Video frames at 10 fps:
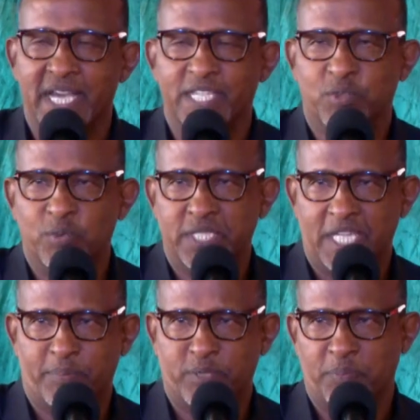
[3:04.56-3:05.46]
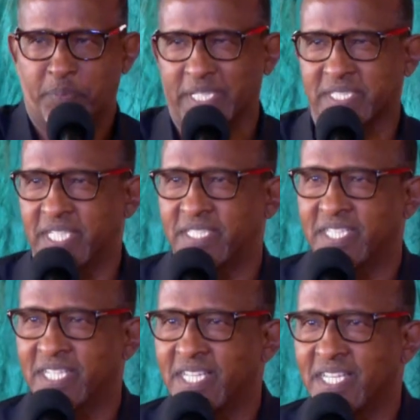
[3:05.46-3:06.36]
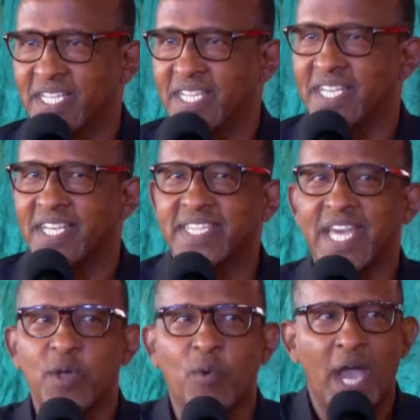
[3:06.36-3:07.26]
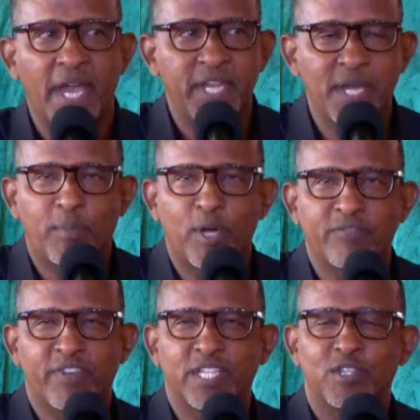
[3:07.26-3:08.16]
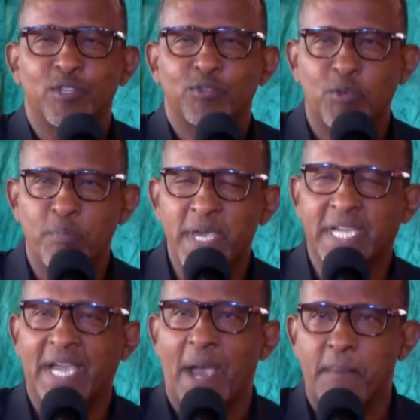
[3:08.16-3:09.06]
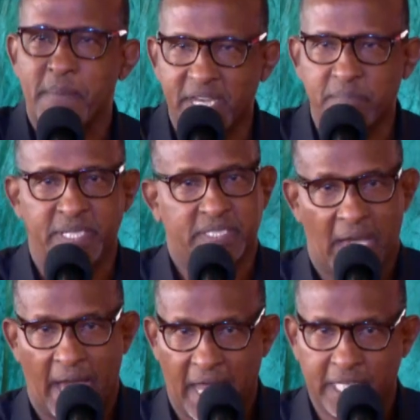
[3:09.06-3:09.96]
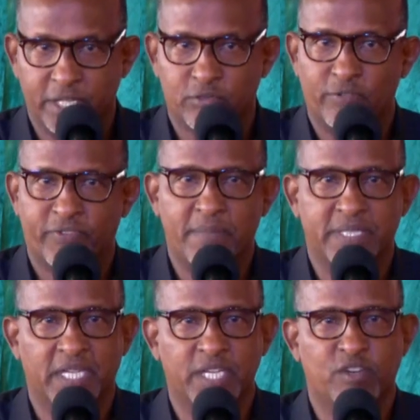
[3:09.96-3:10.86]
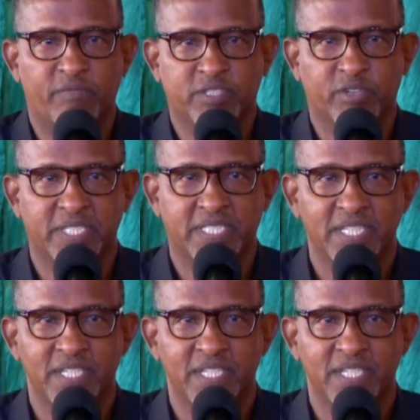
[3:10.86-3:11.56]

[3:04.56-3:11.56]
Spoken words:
years with the deputy president, they were unable even to make amendments, and I can confirm as the leader of majority,